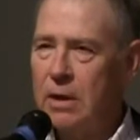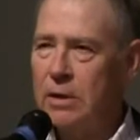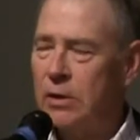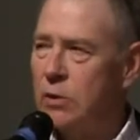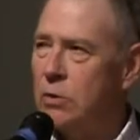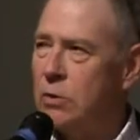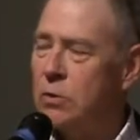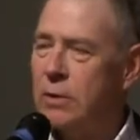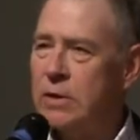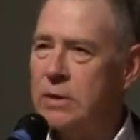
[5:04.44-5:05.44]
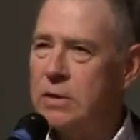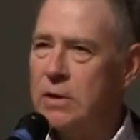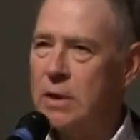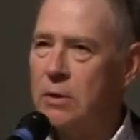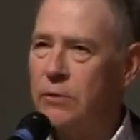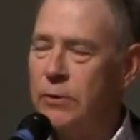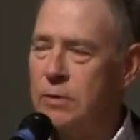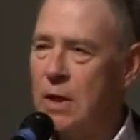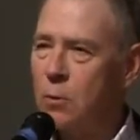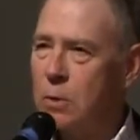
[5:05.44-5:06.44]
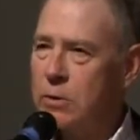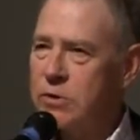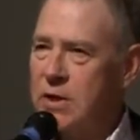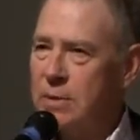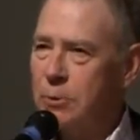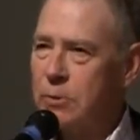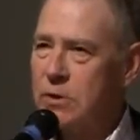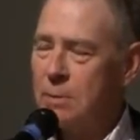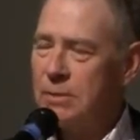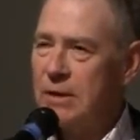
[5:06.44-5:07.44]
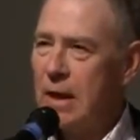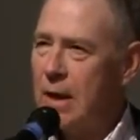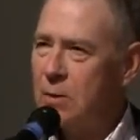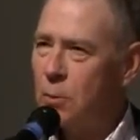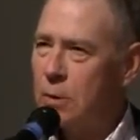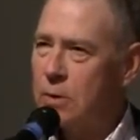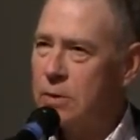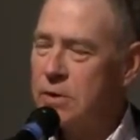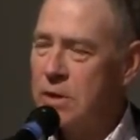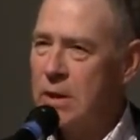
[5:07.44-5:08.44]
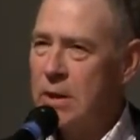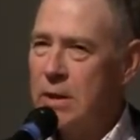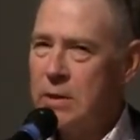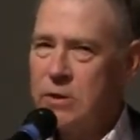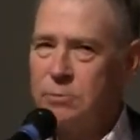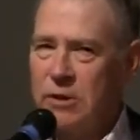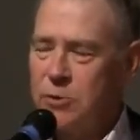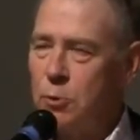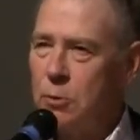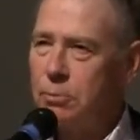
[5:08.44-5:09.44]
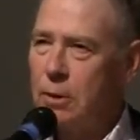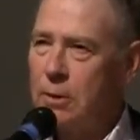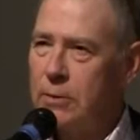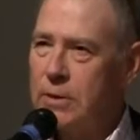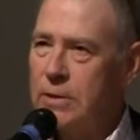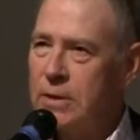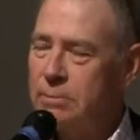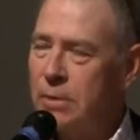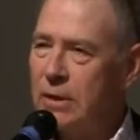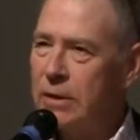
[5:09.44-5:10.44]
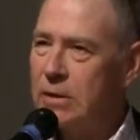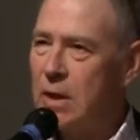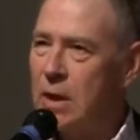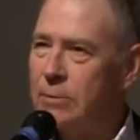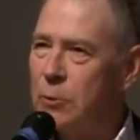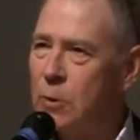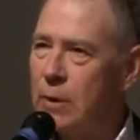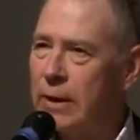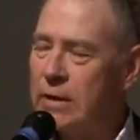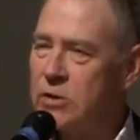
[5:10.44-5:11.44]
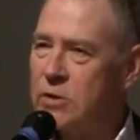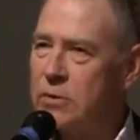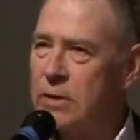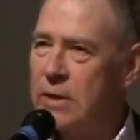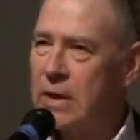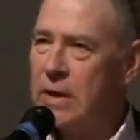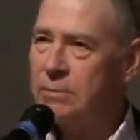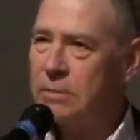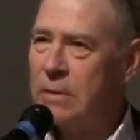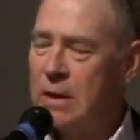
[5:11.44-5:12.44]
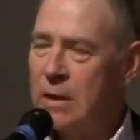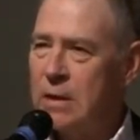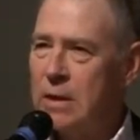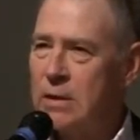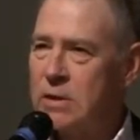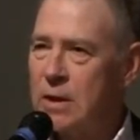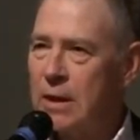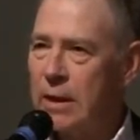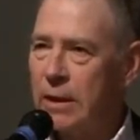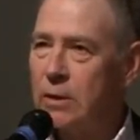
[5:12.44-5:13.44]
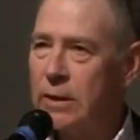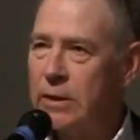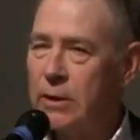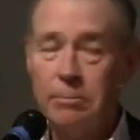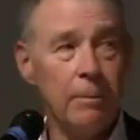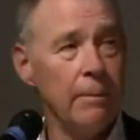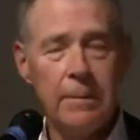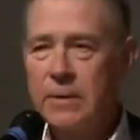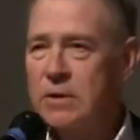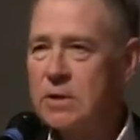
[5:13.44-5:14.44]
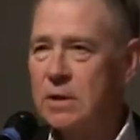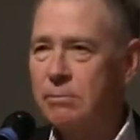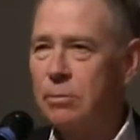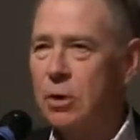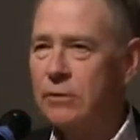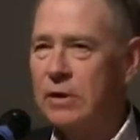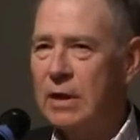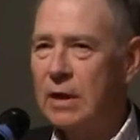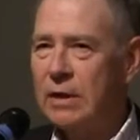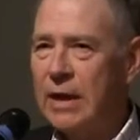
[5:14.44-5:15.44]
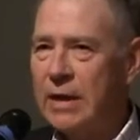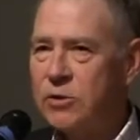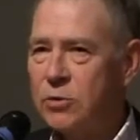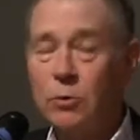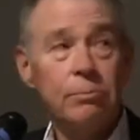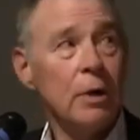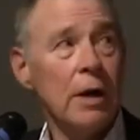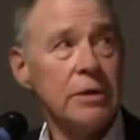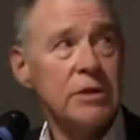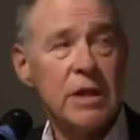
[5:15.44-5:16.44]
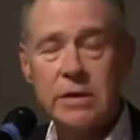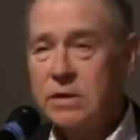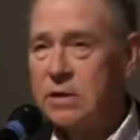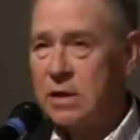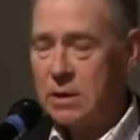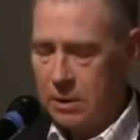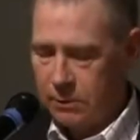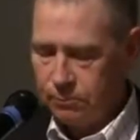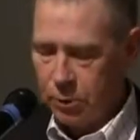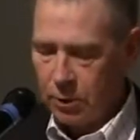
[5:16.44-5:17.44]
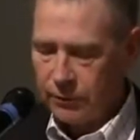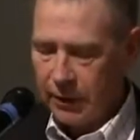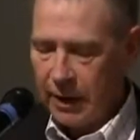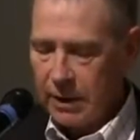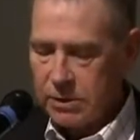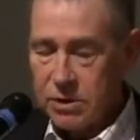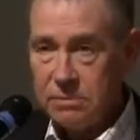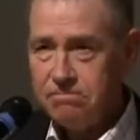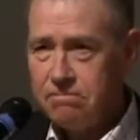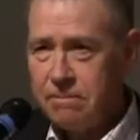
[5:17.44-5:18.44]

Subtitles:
And you can tell if you take water samples up in the headwaters, it's much more polluted. And by the time the water gets to the dam, it's a lot cleaner. It's a natural process of purification.